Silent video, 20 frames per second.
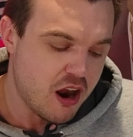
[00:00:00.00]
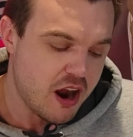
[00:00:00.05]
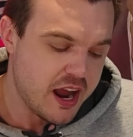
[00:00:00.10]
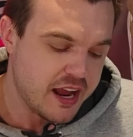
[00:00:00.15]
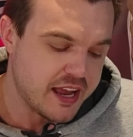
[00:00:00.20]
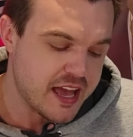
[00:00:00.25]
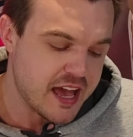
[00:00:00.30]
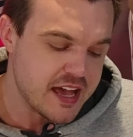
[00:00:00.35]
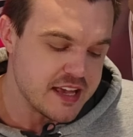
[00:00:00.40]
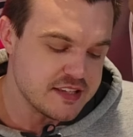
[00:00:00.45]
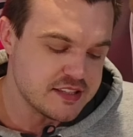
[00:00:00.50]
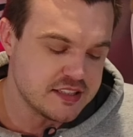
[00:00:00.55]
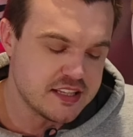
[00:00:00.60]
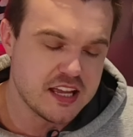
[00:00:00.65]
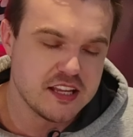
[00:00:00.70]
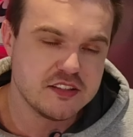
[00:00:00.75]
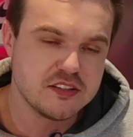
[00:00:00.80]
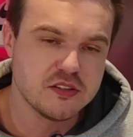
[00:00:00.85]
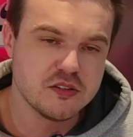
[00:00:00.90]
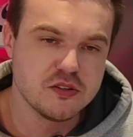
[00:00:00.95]
All right, guys,
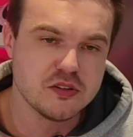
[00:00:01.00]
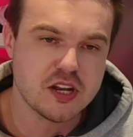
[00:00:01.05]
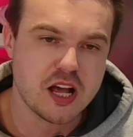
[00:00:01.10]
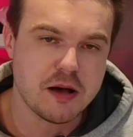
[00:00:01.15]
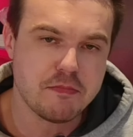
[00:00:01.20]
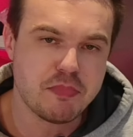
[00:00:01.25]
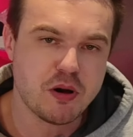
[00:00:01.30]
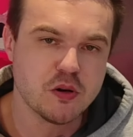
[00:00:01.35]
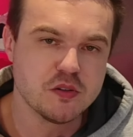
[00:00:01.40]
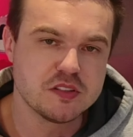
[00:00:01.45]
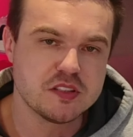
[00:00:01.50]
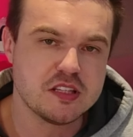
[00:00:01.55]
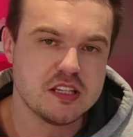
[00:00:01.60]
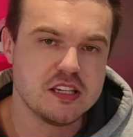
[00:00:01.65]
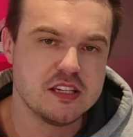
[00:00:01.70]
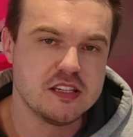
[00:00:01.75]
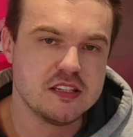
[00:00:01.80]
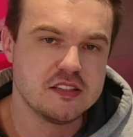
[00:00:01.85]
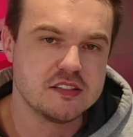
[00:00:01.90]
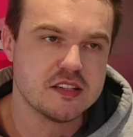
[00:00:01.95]
stay tuned. I'll post
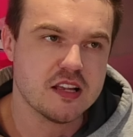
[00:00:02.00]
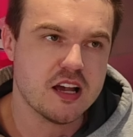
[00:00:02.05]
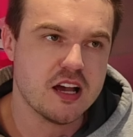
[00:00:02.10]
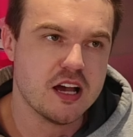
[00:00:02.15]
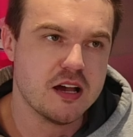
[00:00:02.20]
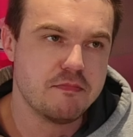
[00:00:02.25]
these